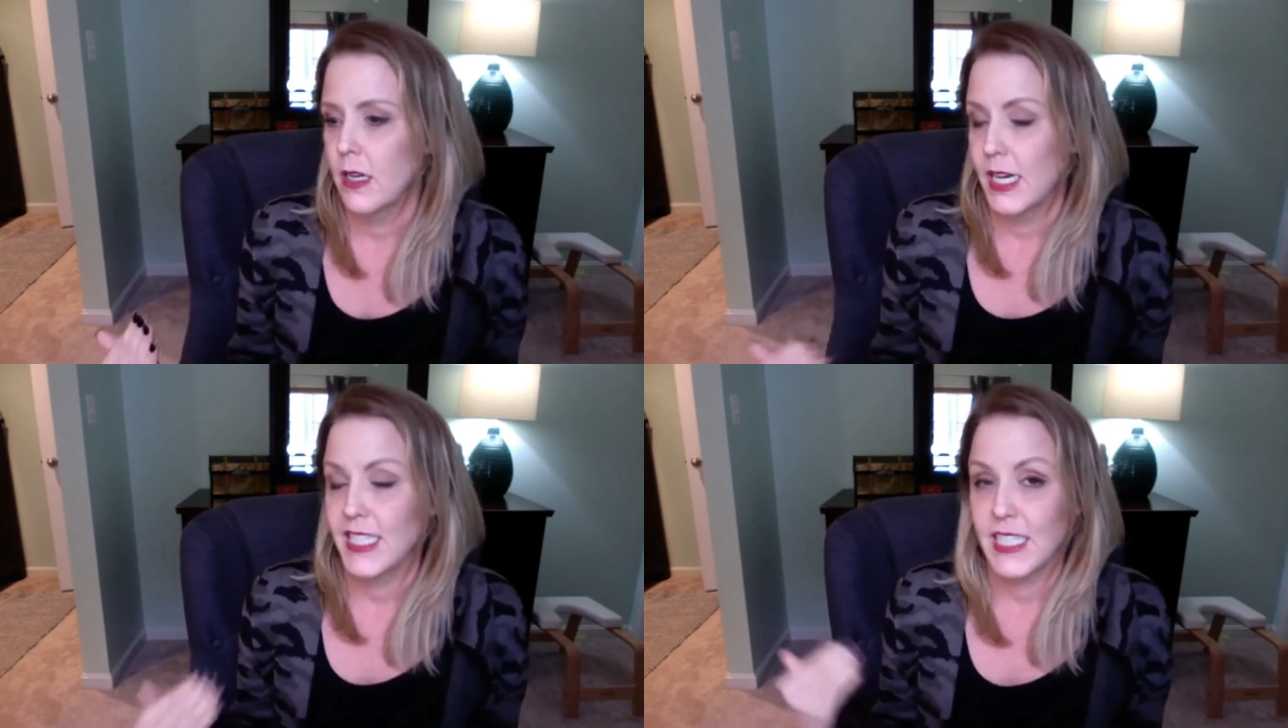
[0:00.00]

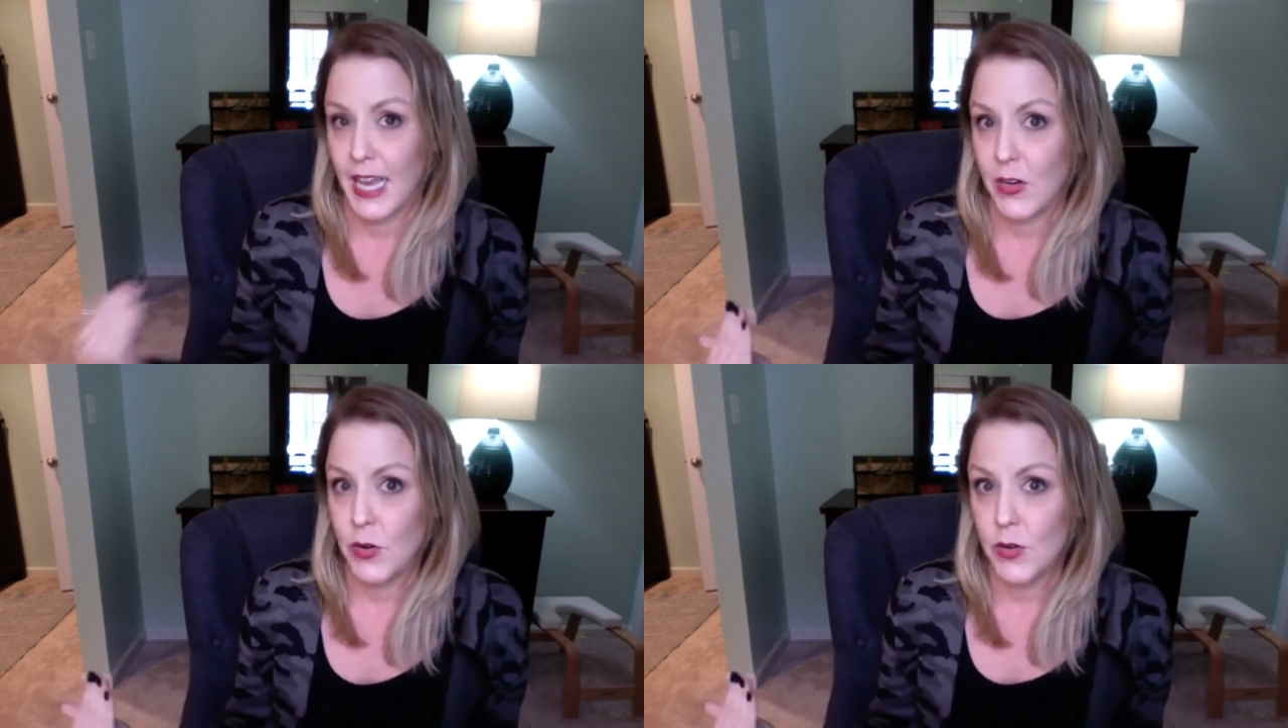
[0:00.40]
a
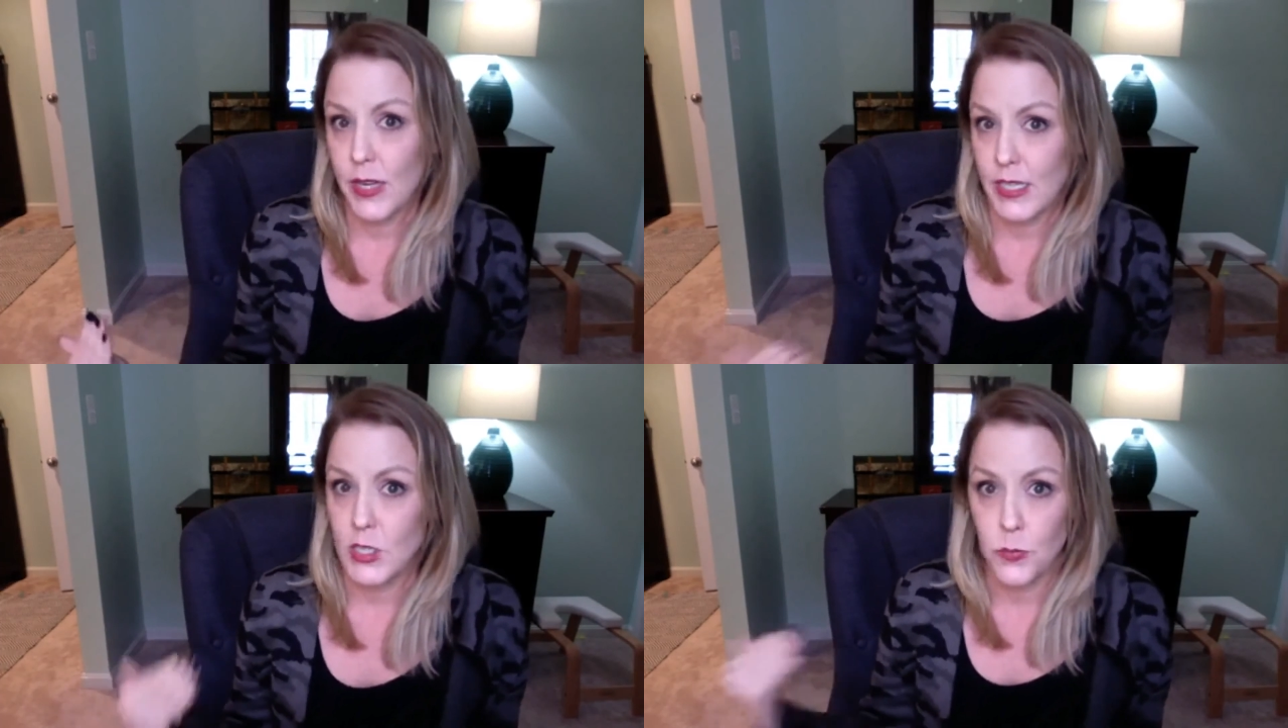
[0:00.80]
cycle
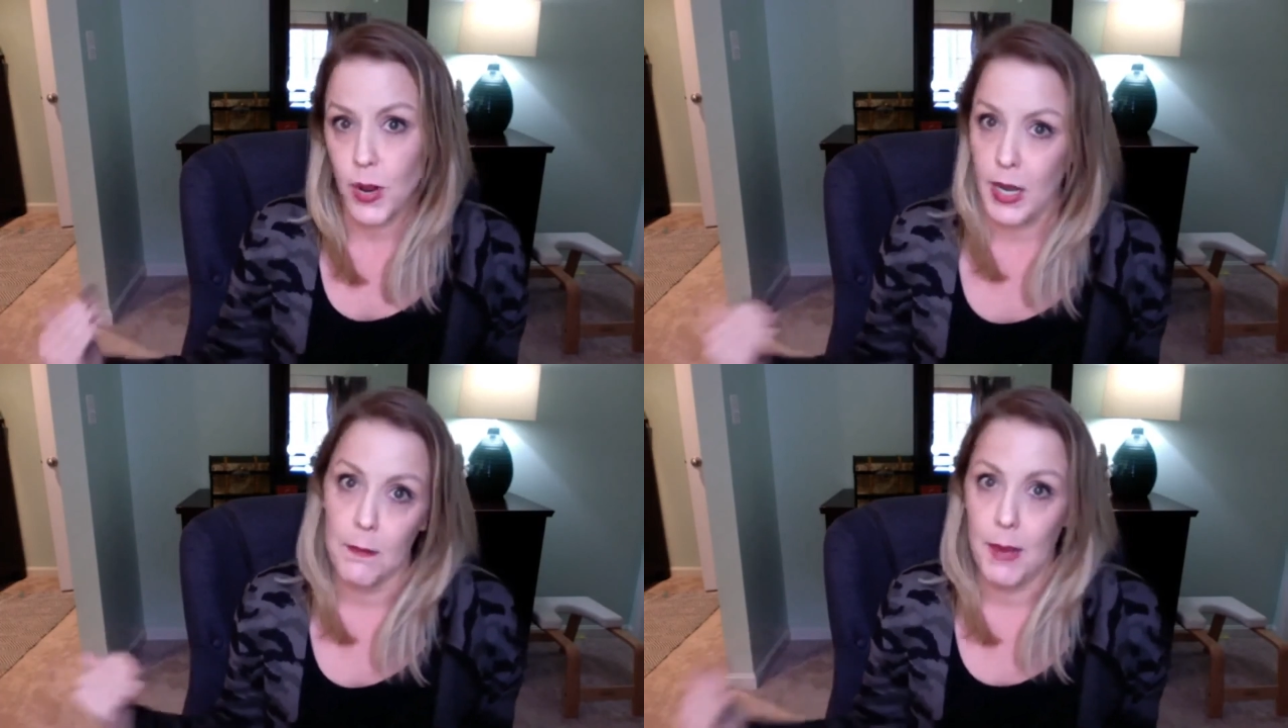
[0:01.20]
and it's
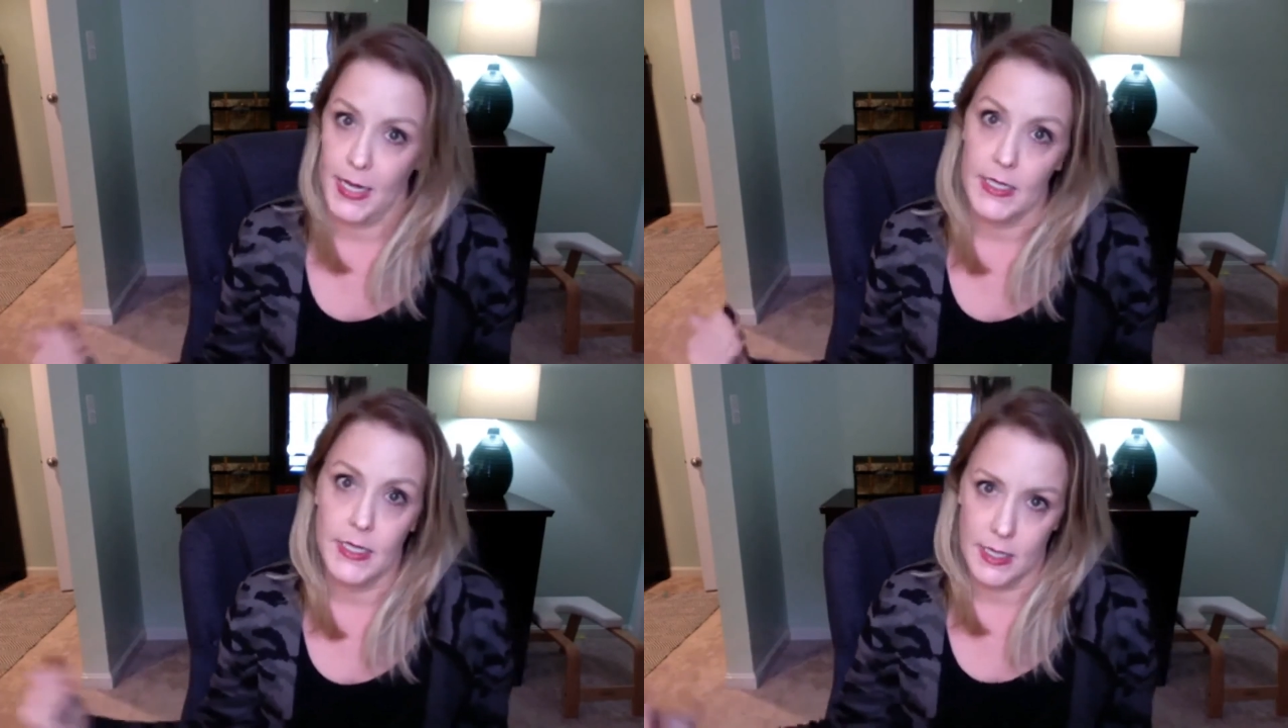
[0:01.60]
running by
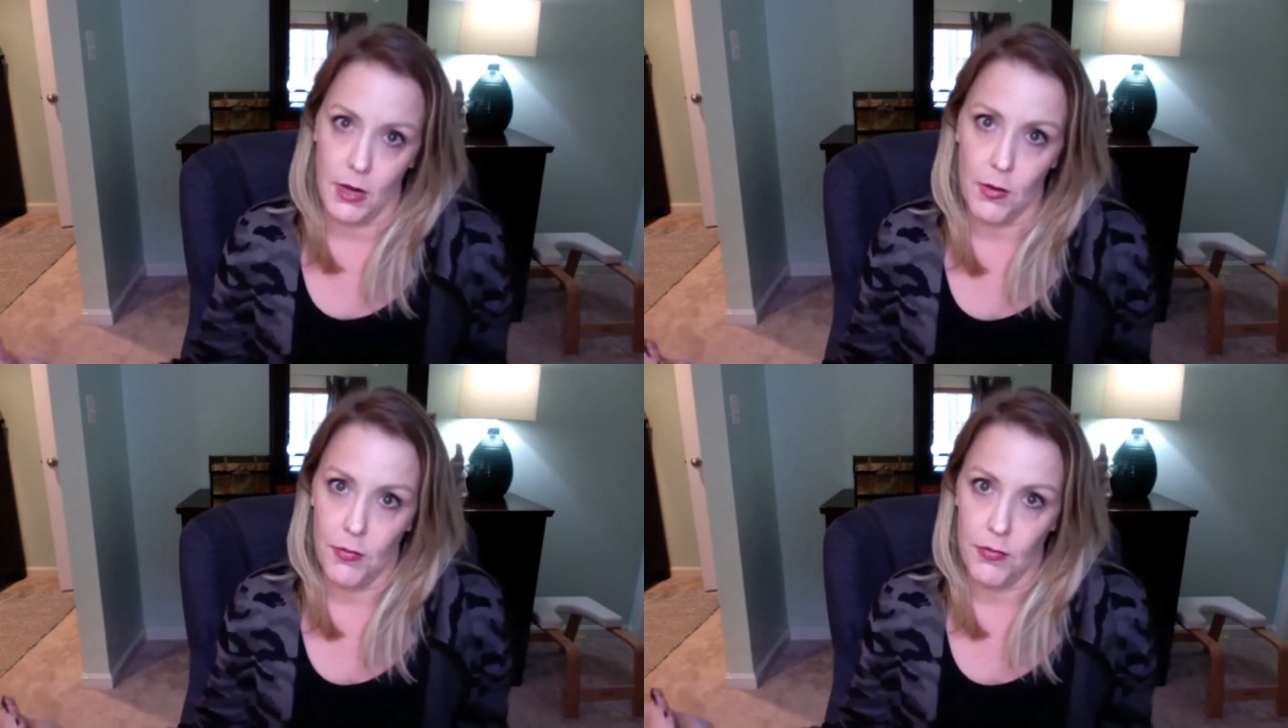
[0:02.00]

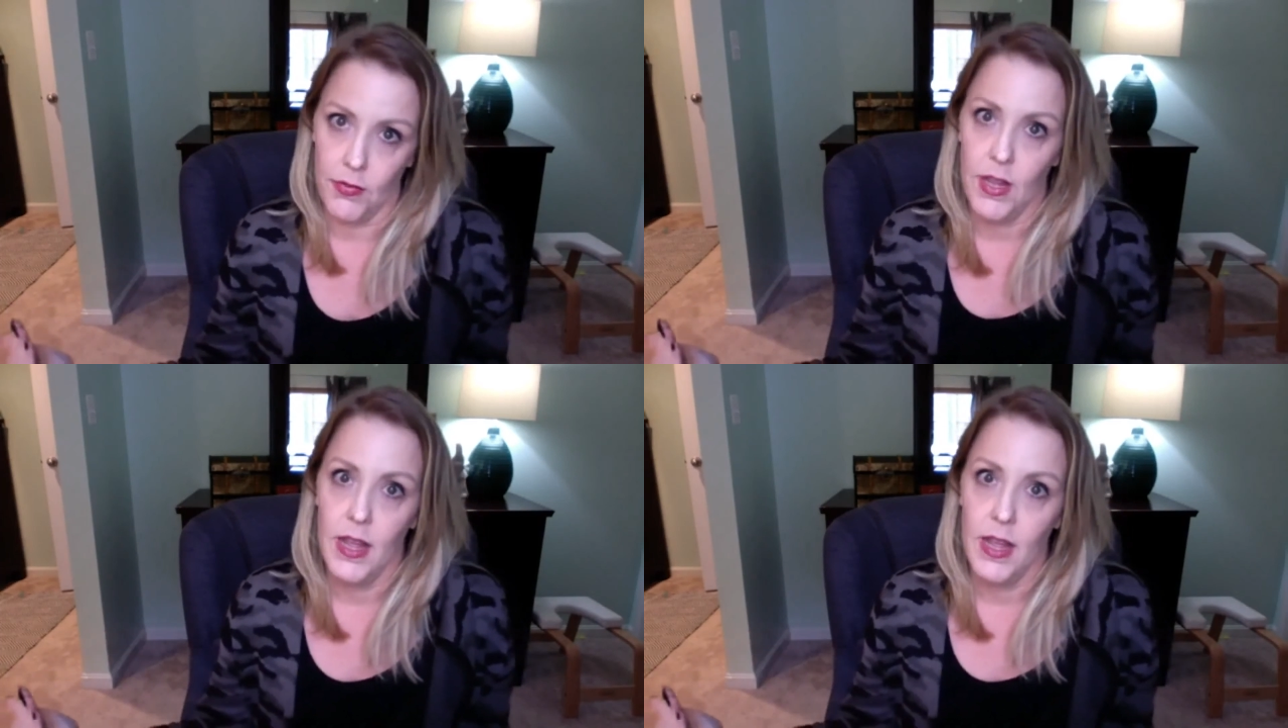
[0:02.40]
itself.